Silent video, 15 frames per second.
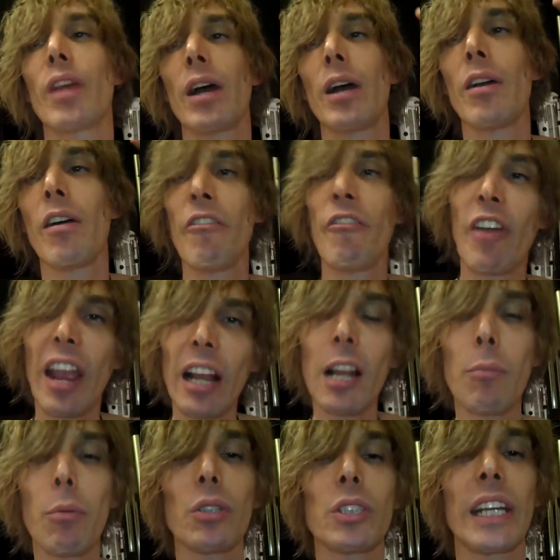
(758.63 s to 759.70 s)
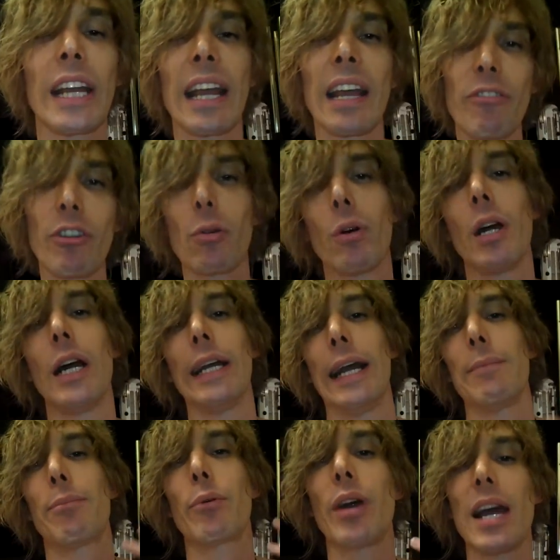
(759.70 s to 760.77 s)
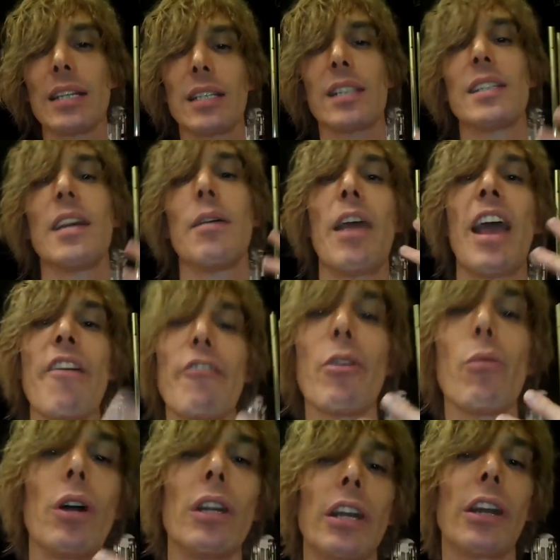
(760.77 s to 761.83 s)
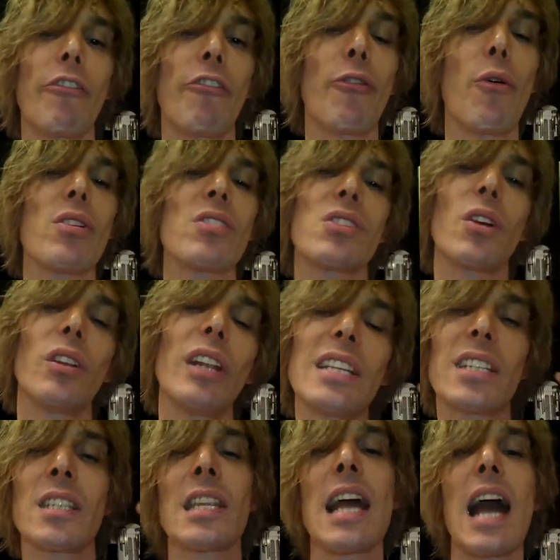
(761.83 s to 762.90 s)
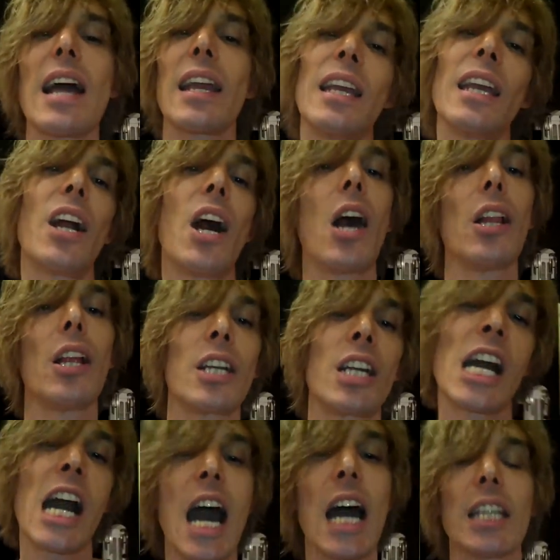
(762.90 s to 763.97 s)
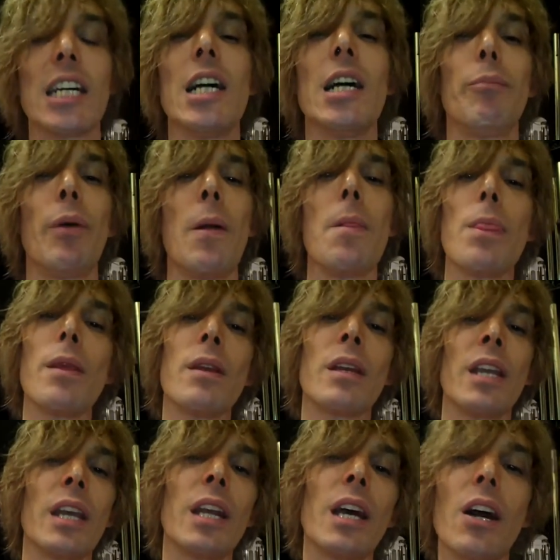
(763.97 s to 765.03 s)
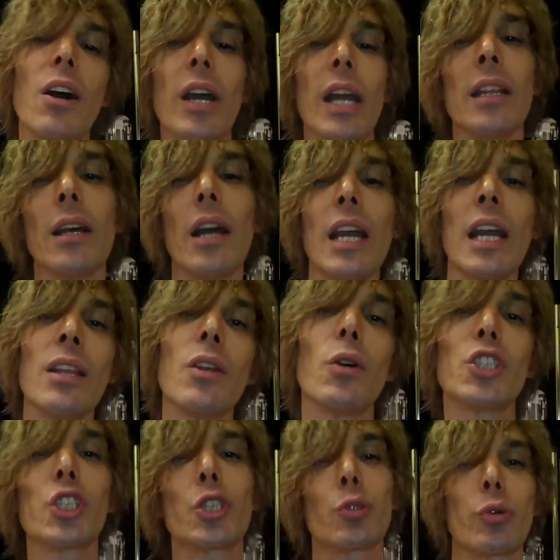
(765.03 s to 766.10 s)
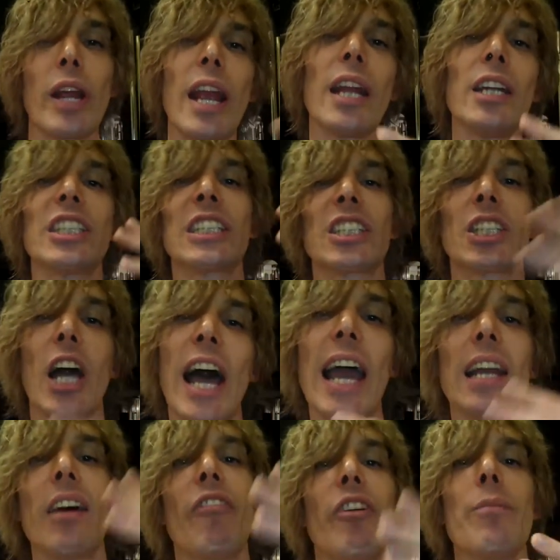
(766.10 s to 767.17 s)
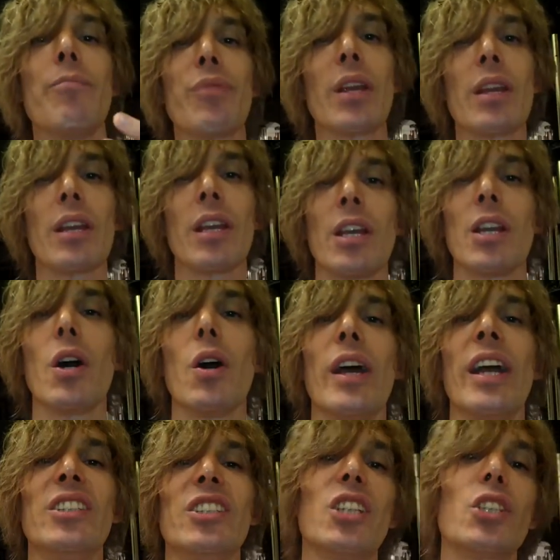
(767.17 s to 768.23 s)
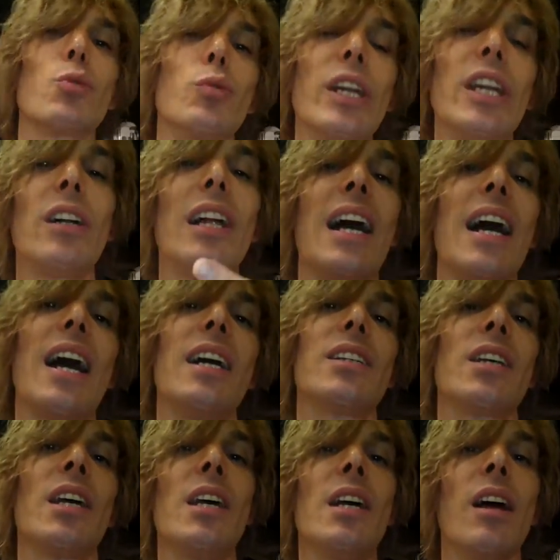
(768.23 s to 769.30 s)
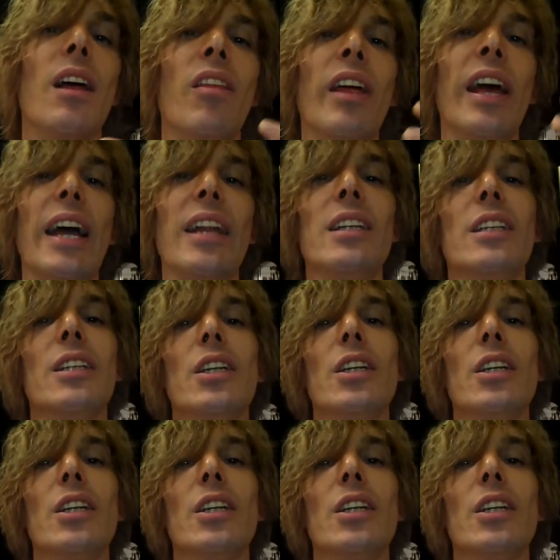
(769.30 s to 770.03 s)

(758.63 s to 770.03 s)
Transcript: available to everyone at prices that everyone can afford. So let's not get all caught up, in the strange side of it, and just realize that,